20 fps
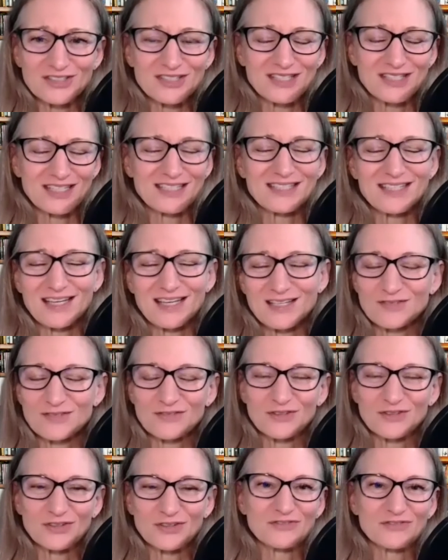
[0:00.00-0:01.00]

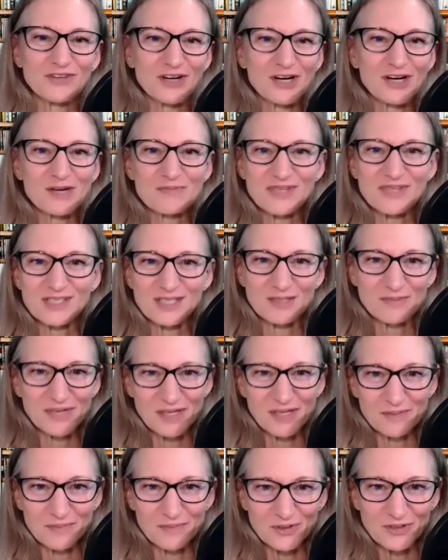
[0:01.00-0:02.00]
successful, very busy
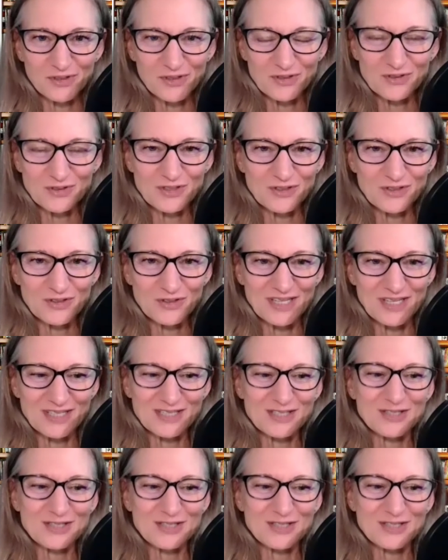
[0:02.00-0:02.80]
people who do this.